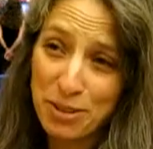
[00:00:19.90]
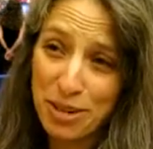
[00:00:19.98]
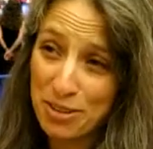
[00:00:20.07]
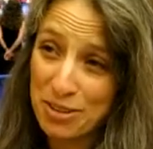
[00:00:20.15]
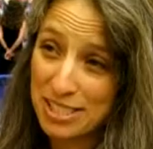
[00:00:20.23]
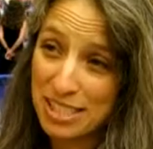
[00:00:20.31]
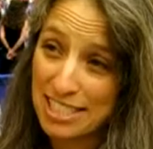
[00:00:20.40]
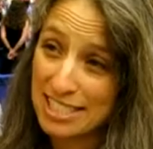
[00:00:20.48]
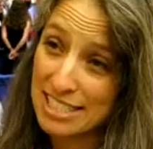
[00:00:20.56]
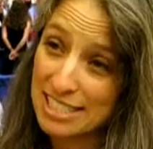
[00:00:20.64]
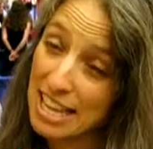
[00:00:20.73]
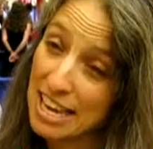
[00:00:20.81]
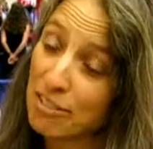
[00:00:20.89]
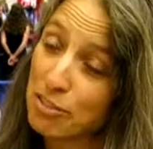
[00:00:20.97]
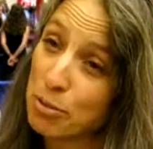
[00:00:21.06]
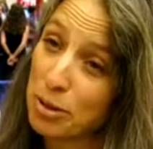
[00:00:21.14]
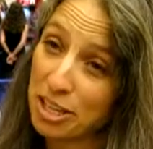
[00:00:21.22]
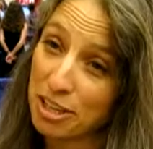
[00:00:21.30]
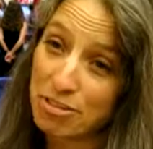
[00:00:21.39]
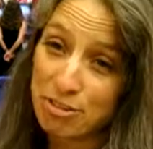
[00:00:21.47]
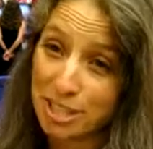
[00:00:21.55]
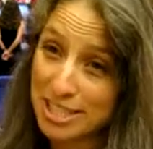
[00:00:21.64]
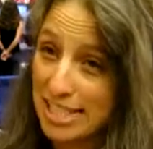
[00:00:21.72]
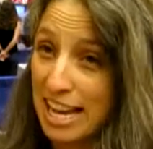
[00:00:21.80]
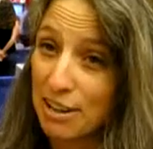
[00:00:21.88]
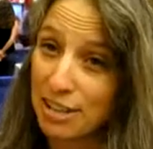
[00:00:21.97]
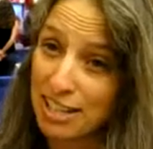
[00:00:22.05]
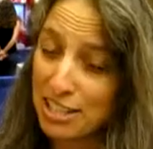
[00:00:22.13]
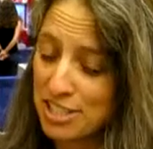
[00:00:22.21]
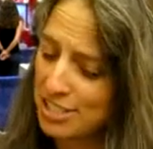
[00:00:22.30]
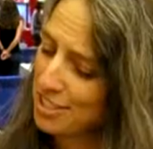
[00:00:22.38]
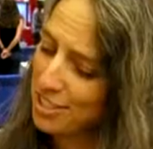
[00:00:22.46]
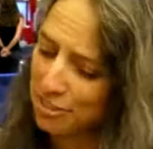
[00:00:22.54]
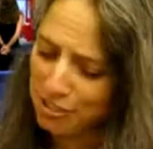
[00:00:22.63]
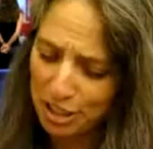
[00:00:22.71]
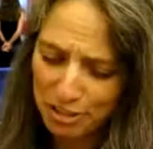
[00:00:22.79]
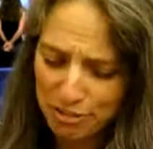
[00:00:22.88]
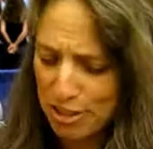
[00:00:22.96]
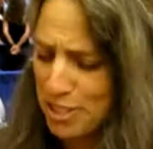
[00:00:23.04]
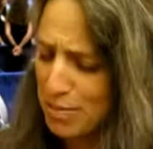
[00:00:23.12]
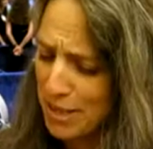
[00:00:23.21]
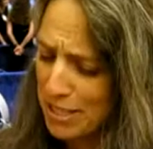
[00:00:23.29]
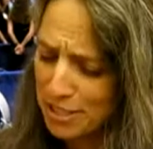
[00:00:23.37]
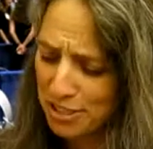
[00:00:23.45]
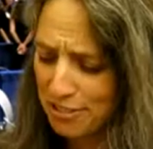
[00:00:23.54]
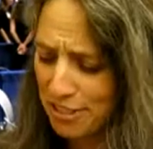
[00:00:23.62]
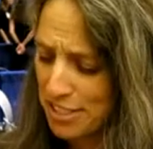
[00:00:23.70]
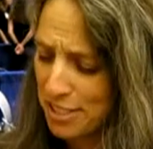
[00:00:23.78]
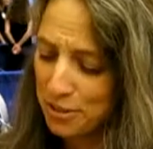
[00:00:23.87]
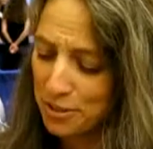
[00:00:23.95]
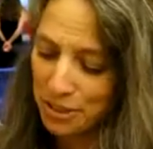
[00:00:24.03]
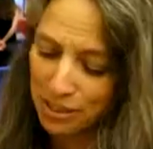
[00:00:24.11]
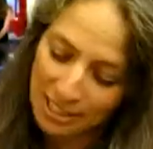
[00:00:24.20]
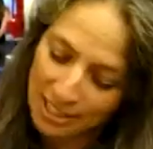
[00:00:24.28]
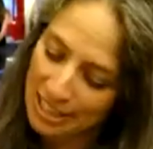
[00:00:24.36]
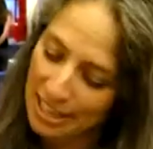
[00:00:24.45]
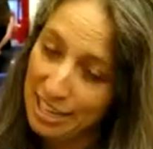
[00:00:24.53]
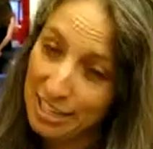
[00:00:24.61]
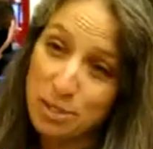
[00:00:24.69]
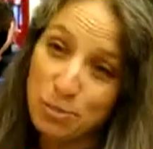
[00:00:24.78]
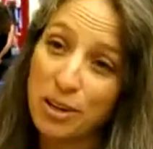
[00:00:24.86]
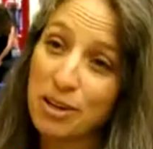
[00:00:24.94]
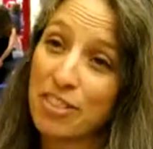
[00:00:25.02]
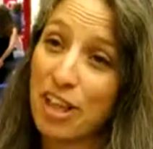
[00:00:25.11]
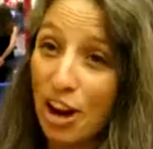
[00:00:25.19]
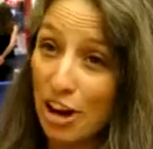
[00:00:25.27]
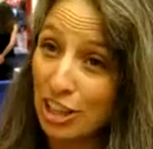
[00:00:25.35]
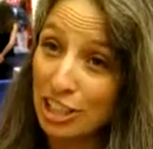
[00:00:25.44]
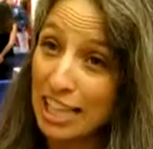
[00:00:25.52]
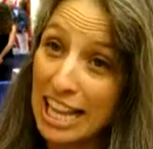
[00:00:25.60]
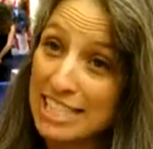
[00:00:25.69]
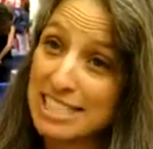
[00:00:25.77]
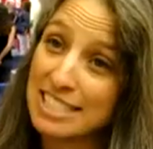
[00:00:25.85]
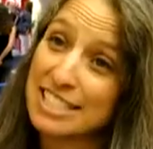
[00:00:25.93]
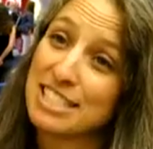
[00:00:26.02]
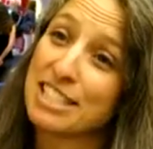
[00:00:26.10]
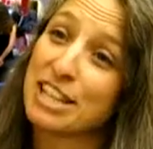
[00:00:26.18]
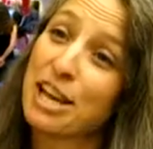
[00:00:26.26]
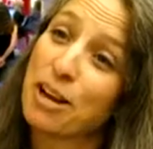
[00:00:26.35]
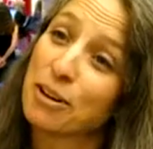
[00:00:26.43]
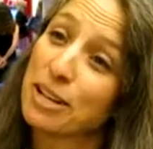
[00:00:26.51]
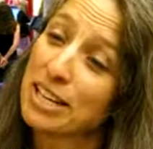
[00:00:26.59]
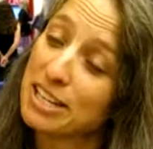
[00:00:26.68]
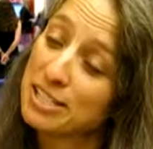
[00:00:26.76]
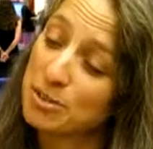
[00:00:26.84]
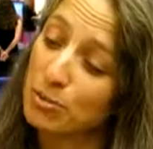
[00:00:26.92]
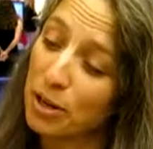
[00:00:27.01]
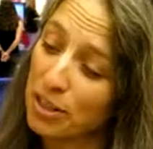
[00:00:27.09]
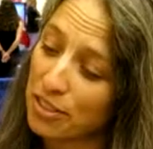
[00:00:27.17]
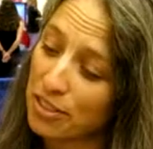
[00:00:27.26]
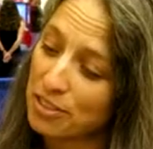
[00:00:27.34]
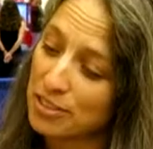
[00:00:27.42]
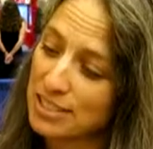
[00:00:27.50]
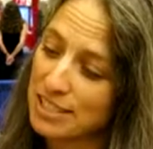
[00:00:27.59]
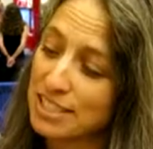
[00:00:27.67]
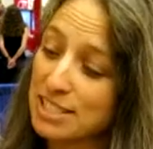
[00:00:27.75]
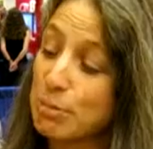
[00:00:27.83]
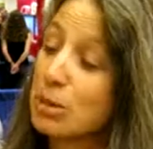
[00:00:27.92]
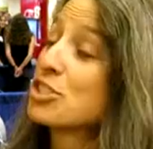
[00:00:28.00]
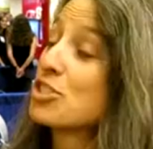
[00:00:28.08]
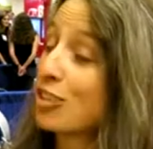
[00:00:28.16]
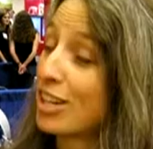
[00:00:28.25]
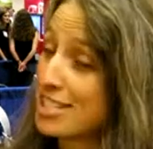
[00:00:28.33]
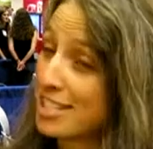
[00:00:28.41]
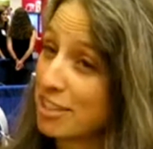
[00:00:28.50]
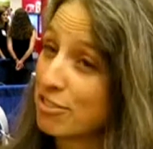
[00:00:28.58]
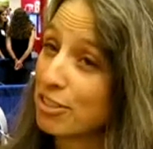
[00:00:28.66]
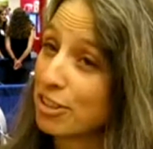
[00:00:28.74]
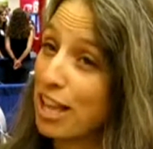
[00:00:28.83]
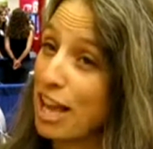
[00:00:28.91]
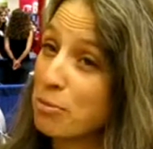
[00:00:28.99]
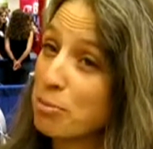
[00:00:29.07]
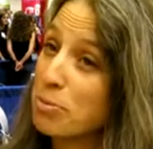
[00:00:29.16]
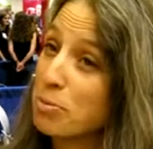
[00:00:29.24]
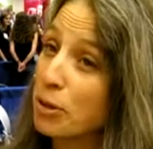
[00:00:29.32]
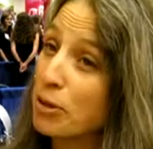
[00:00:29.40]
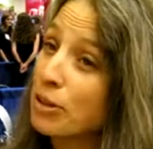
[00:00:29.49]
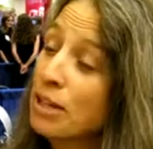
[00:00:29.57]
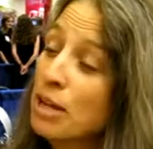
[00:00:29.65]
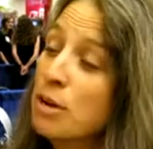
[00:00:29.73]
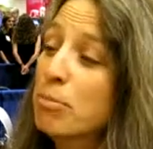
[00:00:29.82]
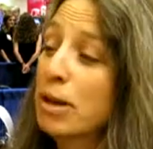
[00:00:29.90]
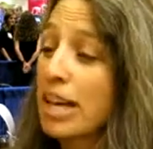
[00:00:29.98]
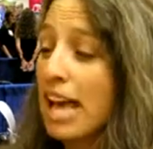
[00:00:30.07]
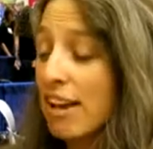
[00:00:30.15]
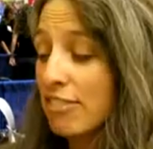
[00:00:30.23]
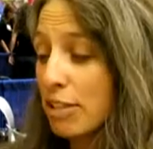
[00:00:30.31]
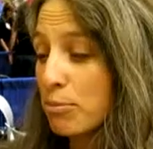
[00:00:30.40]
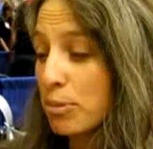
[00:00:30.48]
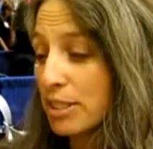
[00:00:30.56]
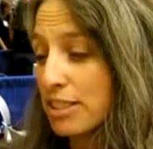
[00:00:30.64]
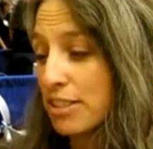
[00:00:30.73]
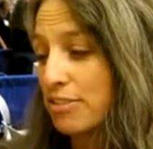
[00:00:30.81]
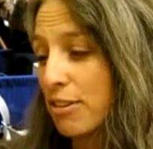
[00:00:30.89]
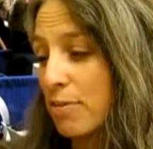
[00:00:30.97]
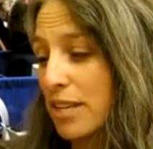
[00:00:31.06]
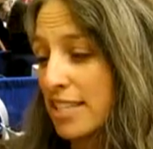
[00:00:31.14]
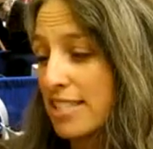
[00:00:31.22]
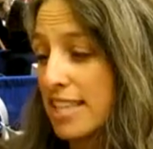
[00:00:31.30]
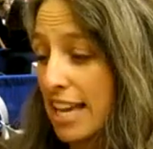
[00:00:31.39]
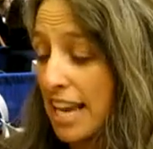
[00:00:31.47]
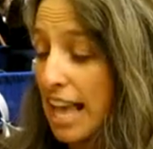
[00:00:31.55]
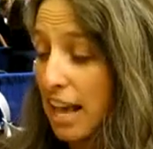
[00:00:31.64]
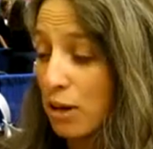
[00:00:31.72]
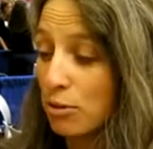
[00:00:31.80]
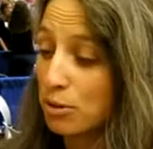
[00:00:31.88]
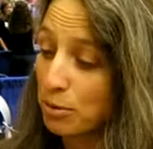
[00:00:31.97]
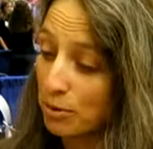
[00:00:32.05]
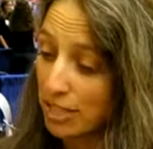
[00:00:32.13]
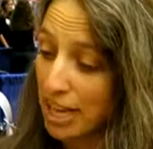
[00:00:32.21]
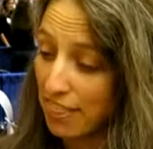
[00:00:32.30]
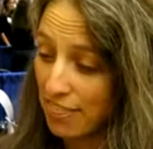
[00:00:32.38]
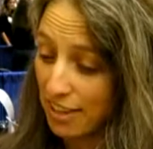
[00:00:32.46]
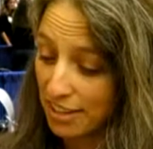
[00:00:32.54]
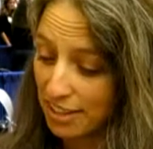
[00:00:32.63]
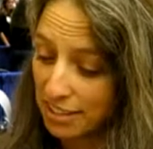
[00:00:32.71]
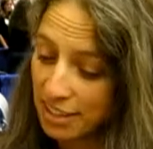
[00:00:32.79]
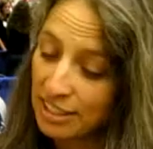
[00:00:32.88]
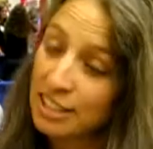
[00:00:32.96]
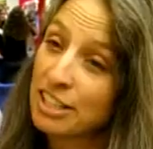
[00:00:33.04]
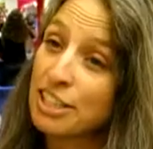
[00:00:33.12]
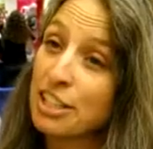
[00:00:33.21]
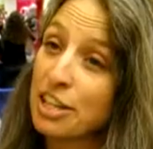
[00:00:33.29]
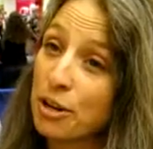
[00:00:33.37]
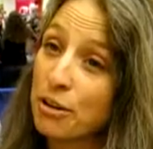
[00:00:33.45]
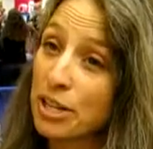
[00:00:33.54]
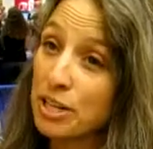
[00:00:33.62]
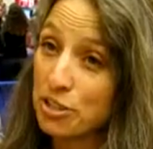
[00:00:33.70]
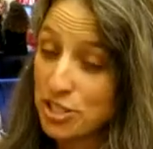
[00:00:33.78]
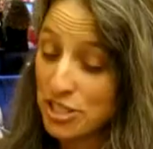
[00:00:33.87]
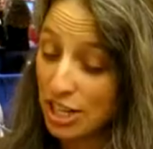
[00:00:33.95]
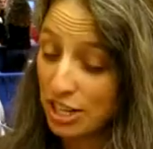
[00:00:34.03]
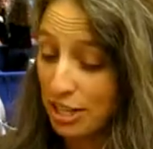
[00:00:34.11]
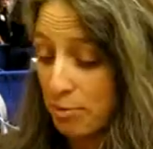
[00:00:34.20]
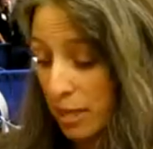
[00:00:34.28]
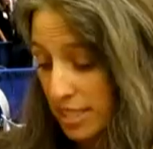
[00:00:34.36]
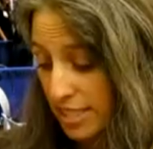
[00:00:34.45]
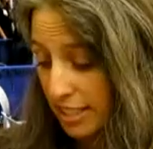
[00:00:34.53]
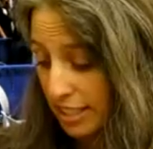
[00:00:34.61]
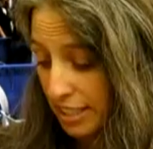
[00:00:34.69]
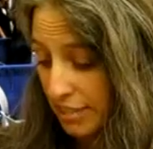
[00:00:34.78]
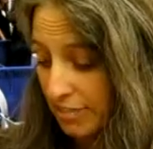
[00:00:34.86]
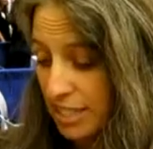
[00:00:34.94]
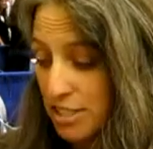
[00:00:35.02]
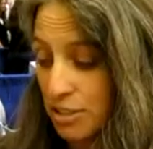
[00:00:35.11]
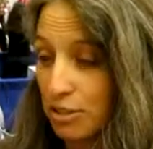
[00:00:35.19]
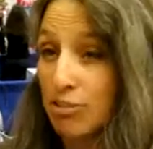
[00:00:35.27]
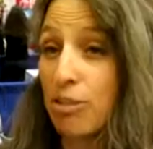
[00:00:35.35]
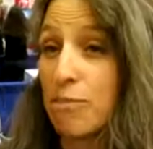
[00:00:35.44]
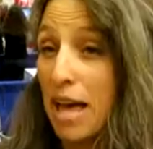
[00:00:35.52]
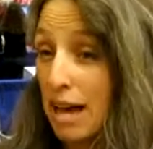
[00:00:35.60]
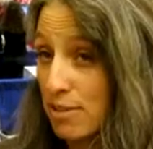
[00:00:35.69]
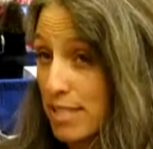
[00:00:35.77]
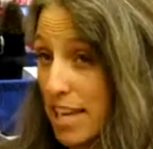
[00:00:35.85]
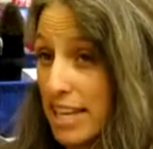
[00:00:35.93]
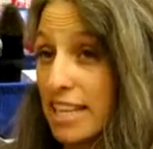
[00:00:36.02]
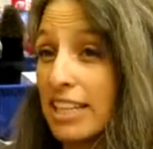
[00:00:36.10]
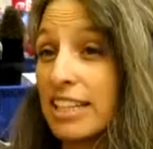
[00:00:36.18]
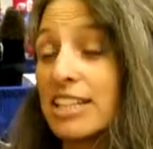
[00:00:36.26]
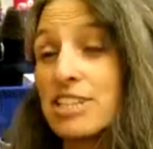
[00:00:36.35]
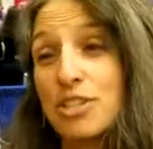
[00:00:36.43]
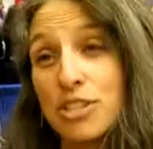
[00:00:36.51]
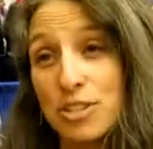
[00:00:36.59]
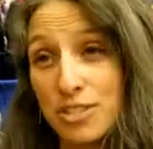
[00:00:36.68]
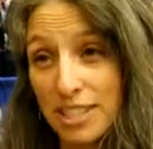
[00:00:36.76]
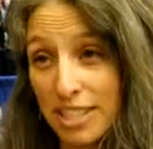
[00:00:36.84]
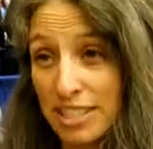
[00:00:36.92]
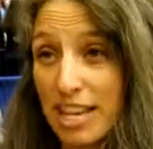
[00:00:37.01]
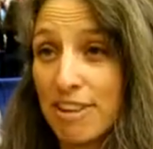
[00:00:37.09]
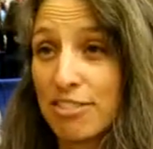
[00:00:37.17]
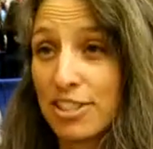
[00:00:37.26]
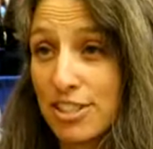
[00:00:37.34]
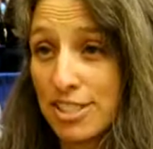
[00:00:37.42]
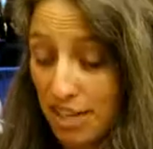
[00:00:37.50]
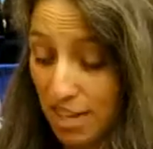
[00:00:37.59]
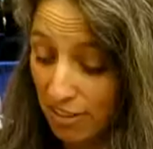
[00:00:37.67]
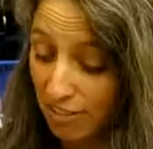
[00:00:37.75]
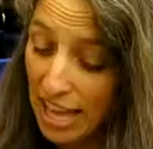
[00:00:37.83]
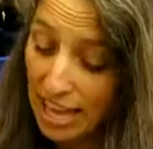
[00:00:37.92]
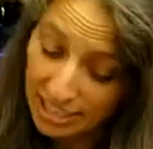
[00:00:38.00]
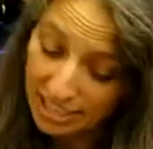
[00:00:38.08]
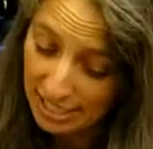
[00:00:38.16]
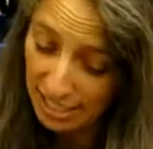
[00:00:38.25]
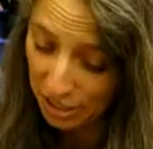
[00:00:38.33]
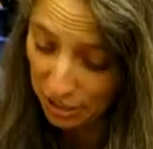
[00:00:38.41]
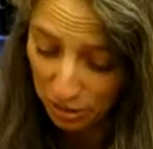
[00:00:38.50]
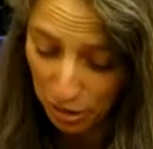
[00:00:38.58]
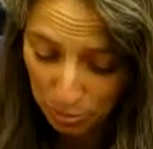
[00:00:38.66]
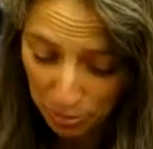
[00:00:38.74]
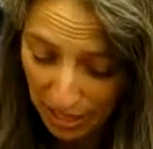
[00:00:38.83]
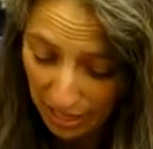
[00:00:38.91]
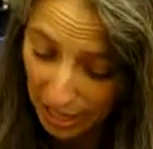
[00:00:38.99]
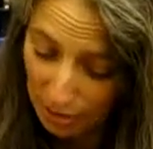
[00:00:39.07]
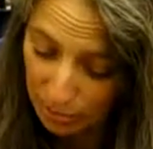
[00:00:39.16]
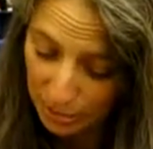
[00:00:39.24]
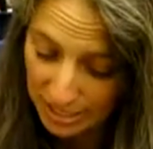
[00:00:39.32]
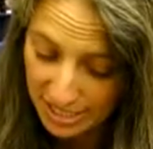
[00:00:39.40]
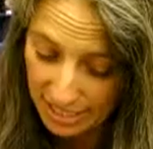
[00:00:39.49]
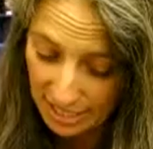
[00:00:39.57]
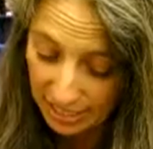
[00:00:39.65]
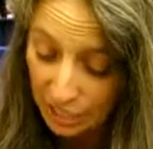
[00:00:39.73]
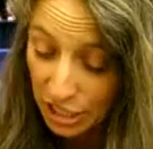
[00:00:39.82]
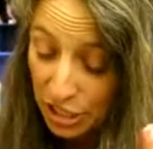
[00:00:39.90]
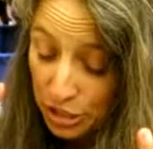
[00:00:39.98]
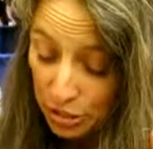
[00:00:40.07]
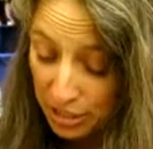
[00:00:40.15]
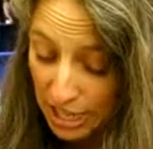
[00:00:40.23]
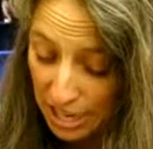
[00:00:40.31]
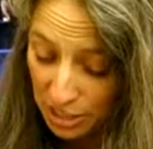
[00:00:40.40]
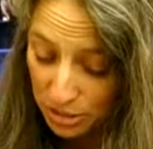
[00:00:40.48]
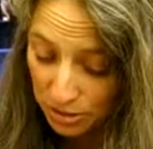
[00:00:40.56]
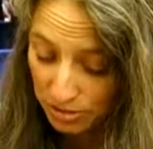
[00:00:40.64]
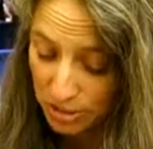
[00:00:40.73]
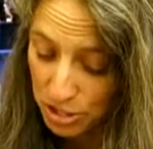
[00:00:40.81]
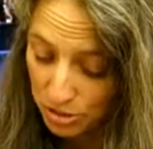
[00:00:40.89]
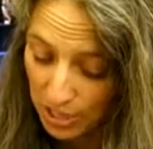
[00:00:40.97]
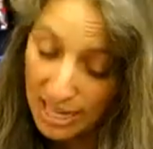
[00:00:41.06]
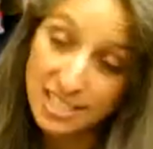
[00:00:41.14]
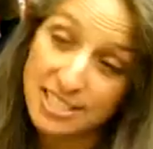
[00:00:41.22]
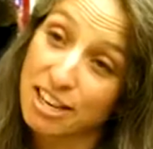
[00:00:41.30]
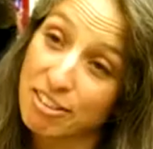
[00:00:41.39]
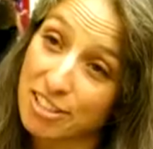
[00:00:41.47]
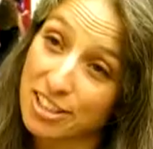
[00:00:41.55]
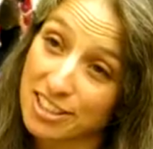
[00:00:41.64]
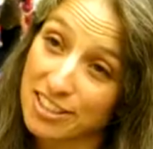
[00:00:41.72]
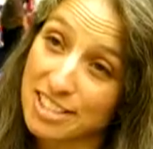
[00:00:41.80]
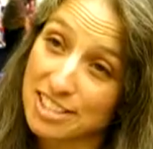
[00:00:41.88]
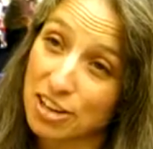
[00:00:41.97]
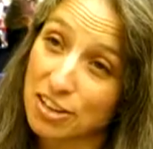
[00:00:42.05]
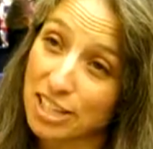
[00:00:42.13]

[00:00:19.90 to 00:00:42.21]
is one of those classes that everybody freaks out and it's your very first semester of vet school and it's one of the hard classes you know and it's one of those it's a big stress thing for a lot of people but having built it from the inside out when we got there you know and you're starting basically in vet school from the outside in because you're using cadavers and all of that it's like you open that up and it's like you can actually visualize everything that's